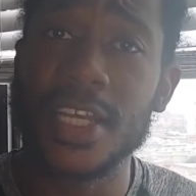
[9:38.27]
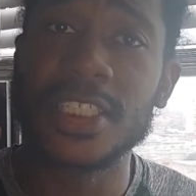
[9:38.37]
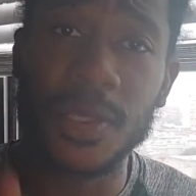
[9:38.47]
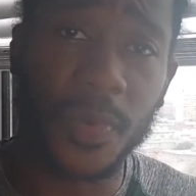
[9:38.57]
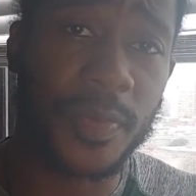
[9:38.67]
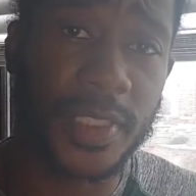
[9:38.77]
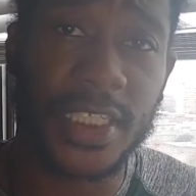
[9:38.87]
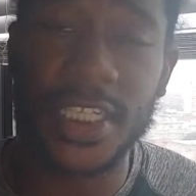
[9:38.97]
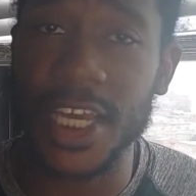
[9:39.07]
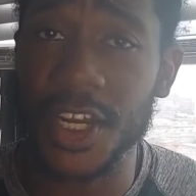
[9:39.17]

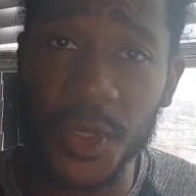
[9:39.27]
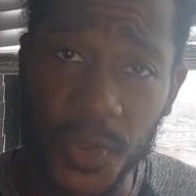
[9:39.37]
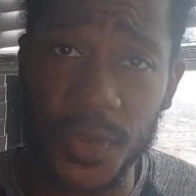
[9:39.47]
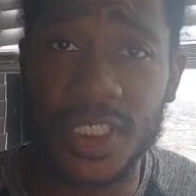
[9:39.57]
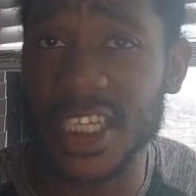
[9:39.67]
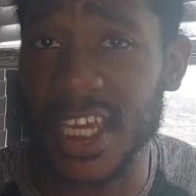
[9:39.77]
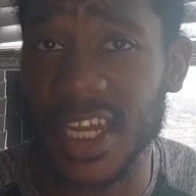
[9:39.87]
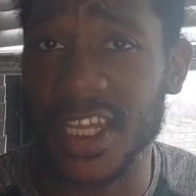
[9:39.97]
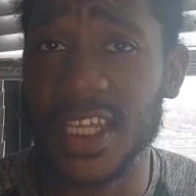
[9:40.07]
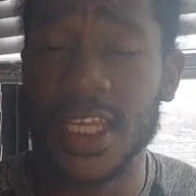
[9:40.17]
Supremacy and Oud to get it.